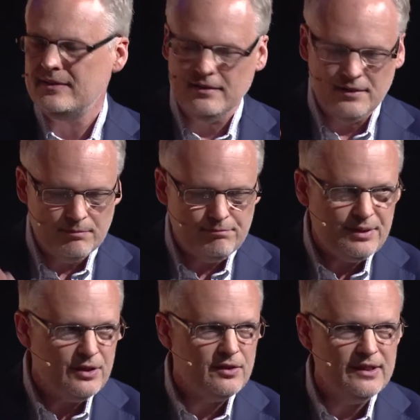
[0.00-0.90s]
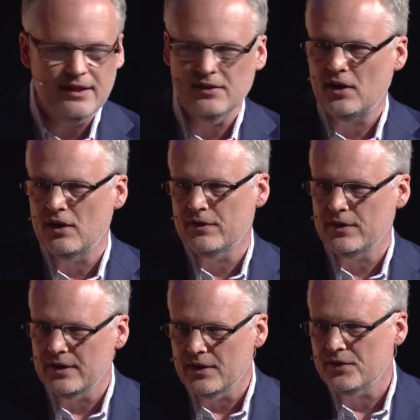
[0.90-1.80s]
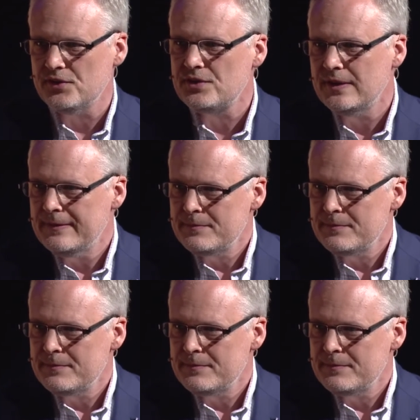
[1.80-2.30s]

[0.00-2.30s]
to, Berkeley and Harvard and others.